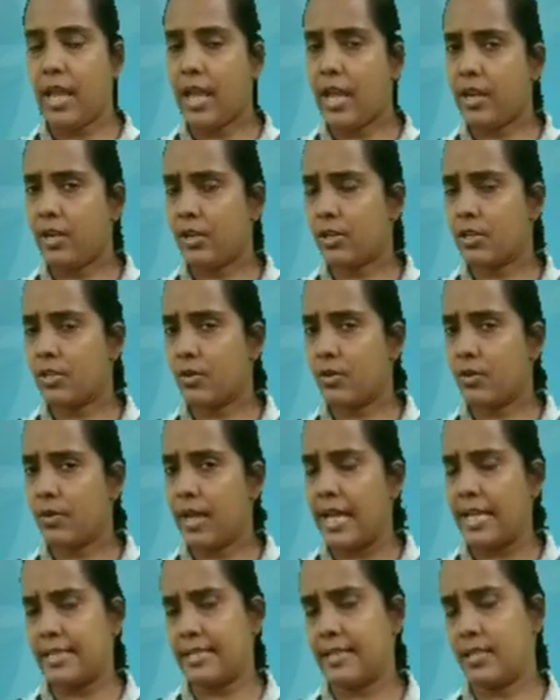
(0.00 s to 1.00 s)
And
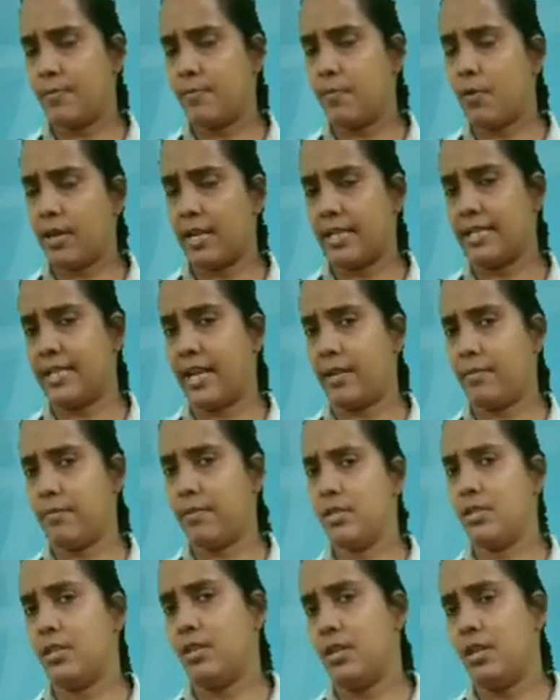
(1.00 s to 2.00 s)
also as a small
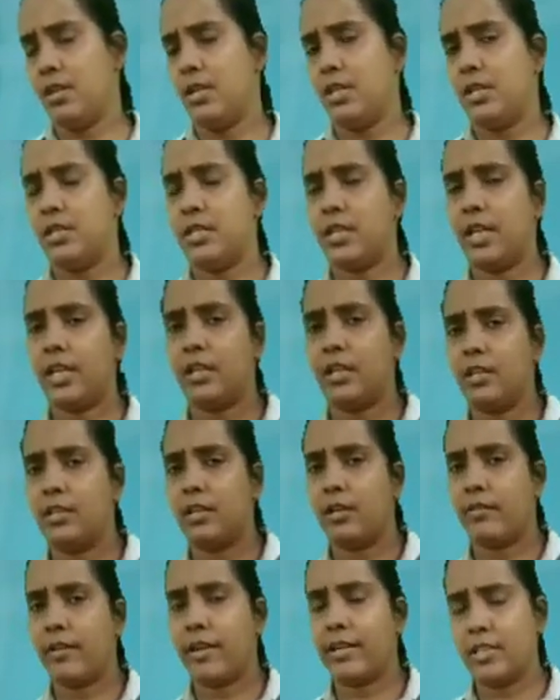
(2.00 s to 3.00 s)
assignment,
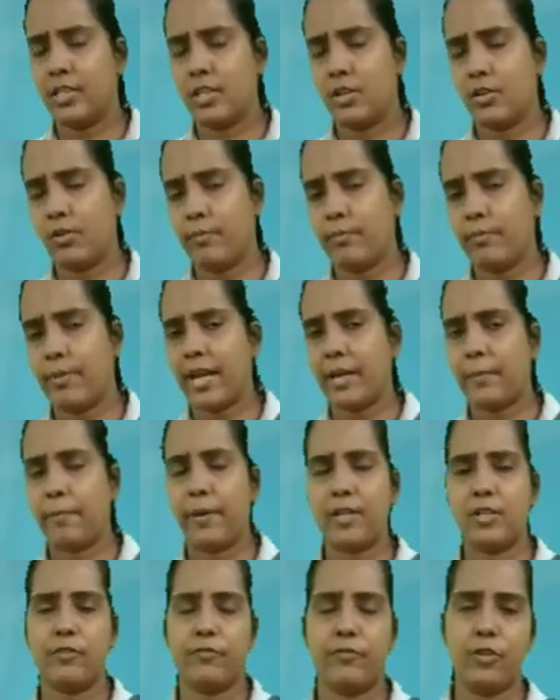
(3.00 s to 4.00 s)
write in the back
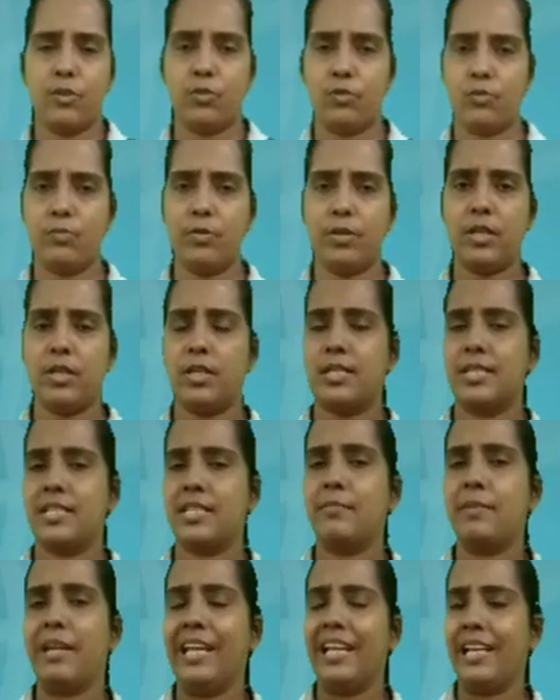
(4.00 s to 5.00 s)
page of your notebook
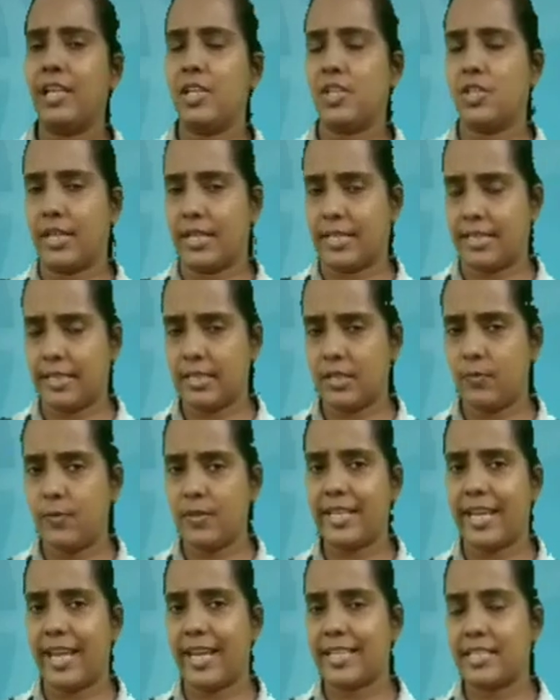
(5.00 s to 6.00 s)
some English letters
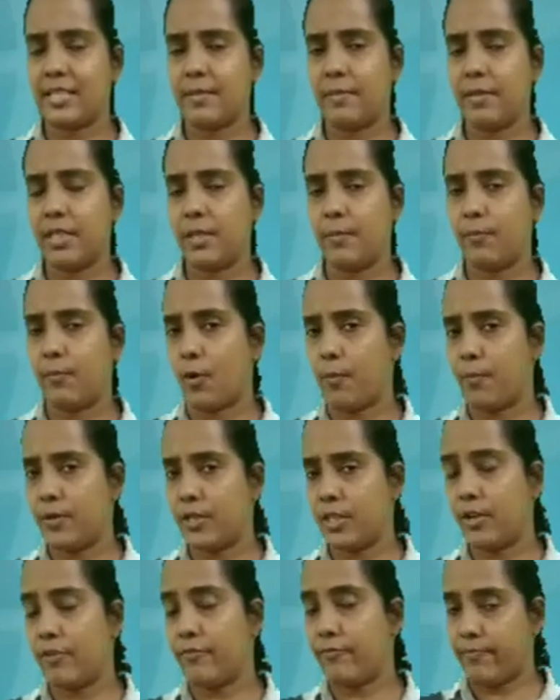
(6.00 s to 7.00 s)
which exhibit the
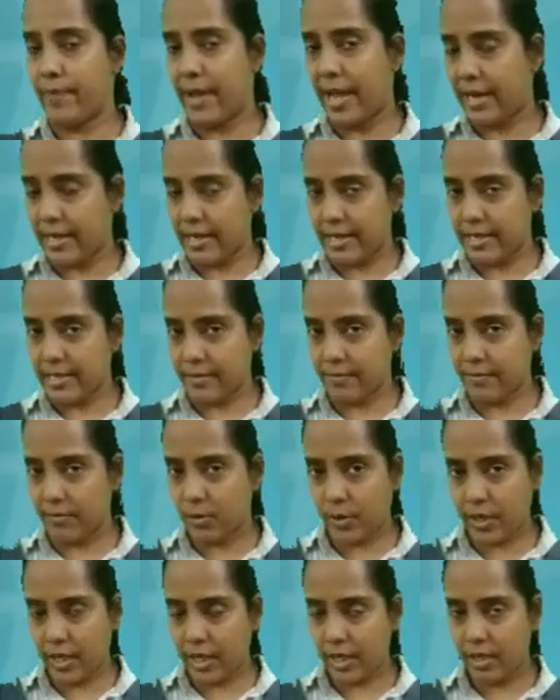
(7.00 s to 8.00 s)
property of parallelism,
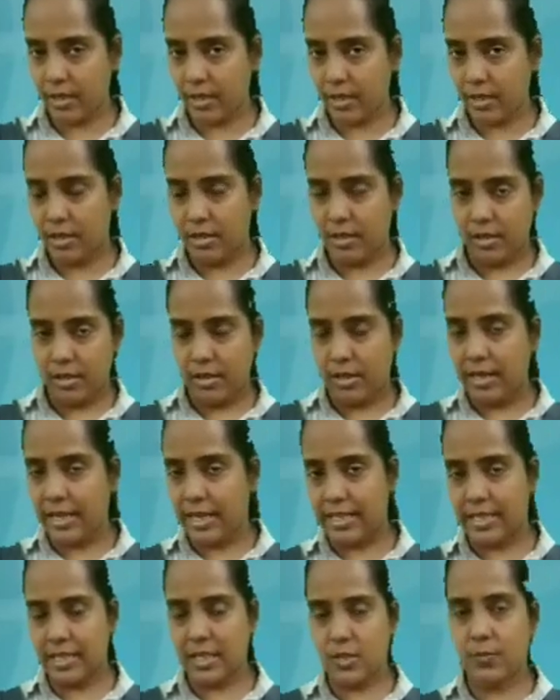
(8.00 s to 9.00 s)
okay?
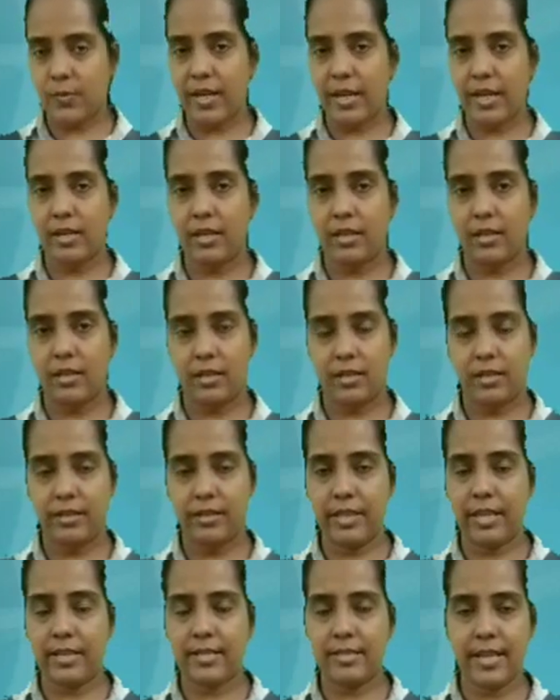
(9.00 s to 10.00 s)
Letters where
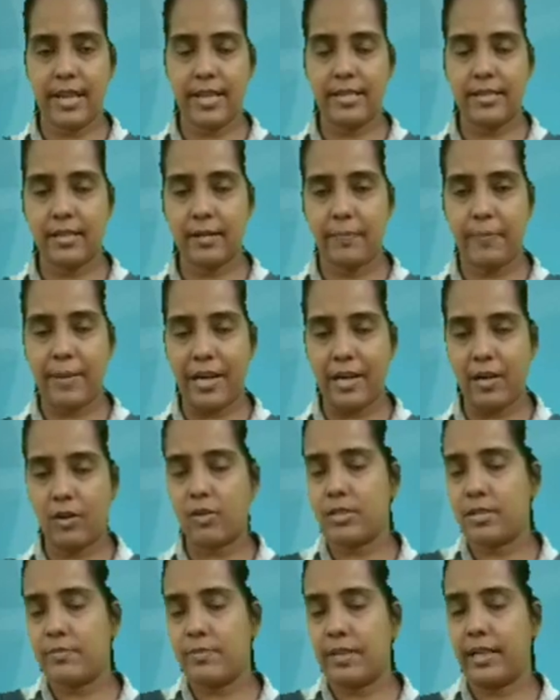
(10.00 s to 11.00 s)
their sides are
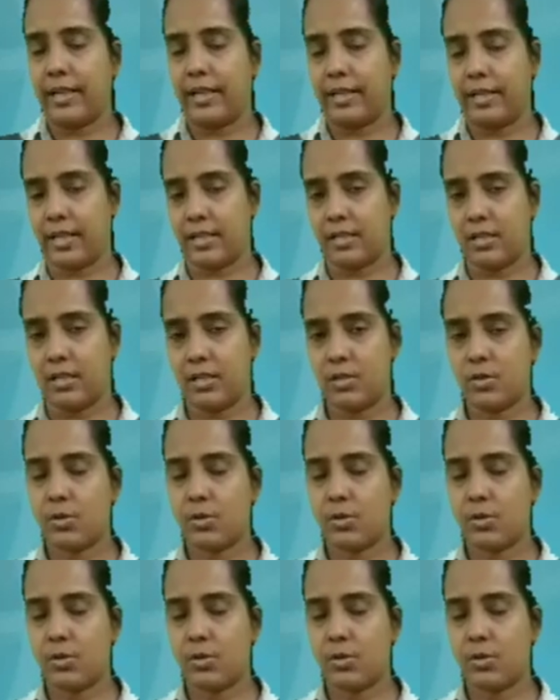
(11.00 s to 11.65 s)
parallel or something like that.